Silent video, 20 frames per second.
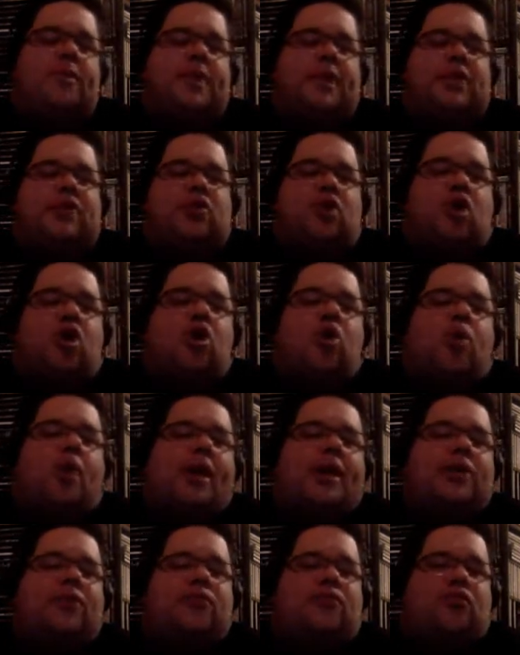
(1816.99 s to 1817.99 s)
there's
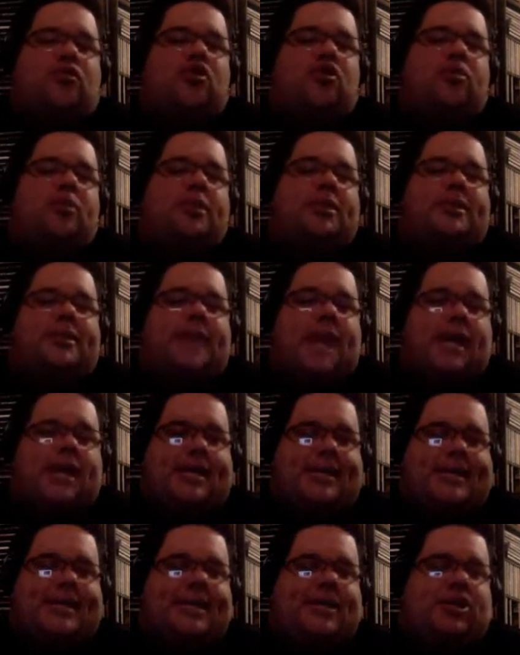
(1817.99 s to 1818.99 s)
always rumors that
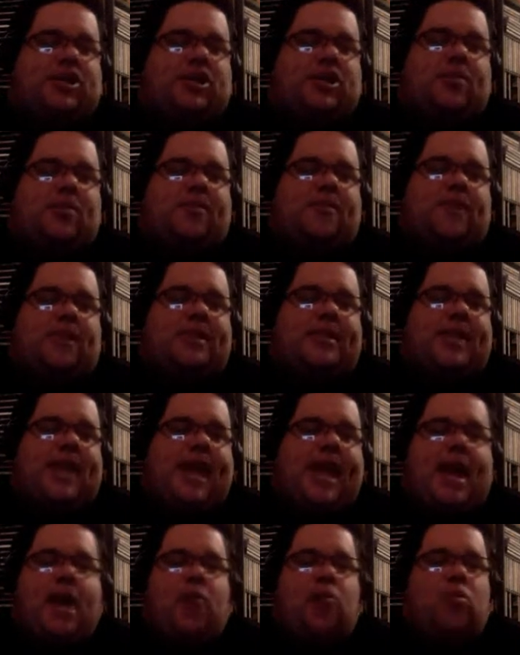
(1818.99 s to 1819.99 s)
system of a
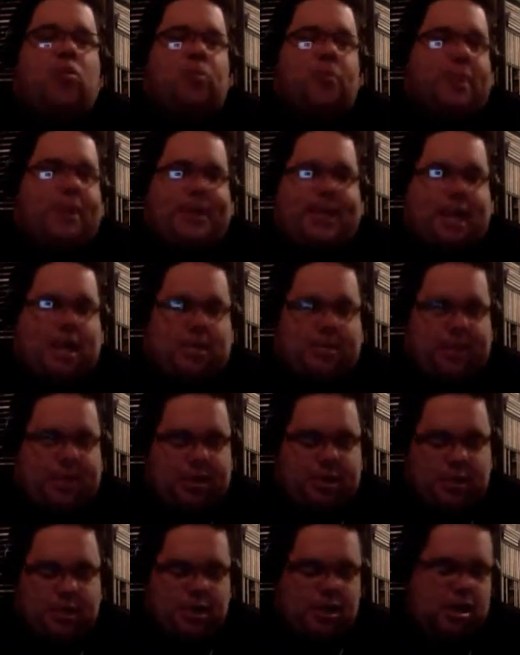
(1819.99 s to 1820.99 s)
down will be
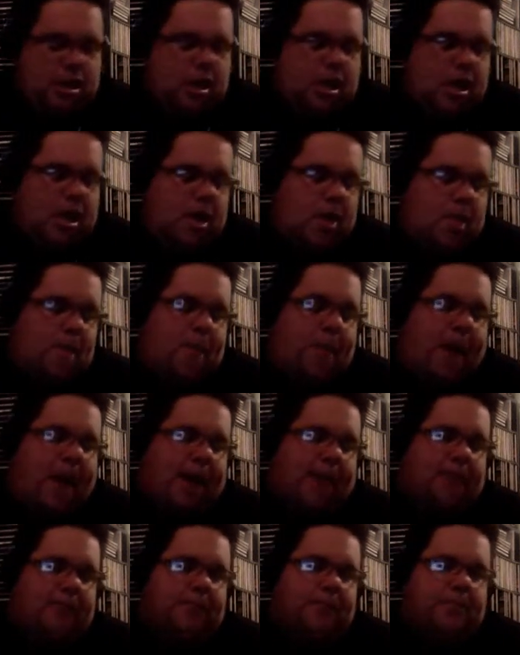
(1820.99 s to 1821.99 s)
coming. Mm.
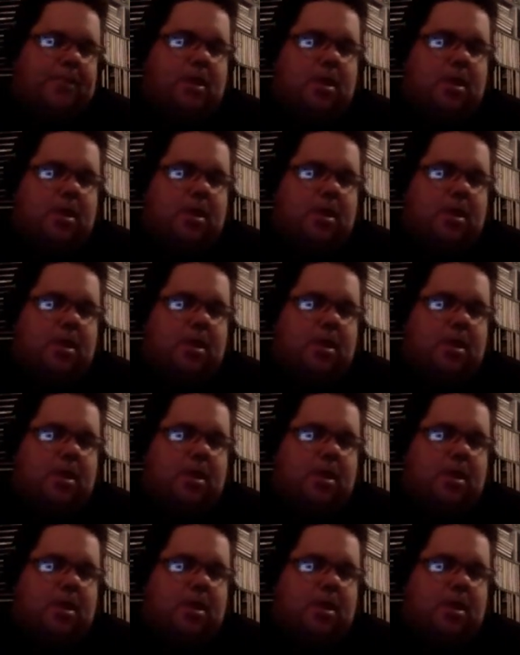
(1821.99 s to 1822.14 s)
But